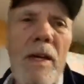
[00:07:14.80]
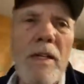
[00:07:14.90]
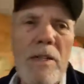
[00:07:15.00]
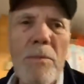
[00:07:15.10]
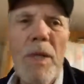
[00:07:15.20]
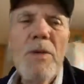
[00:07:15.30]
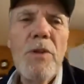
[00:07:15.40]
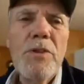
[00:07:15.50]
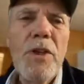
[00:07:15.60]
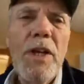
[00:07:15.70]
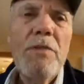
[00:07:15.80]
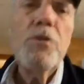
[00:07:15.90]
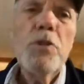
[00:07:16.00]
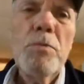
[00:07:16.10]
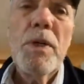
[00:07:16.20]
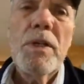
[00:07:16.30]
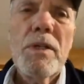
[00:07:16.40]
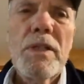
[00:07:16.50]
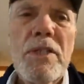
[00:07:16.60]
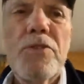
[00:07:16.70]
You may want to have two
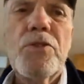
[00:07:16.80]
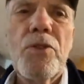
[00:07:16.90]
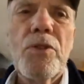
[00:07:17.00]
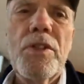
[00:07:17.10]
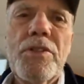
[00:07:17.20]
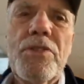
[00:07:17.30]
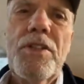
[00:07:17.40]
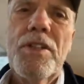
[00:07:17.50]
parallel stories,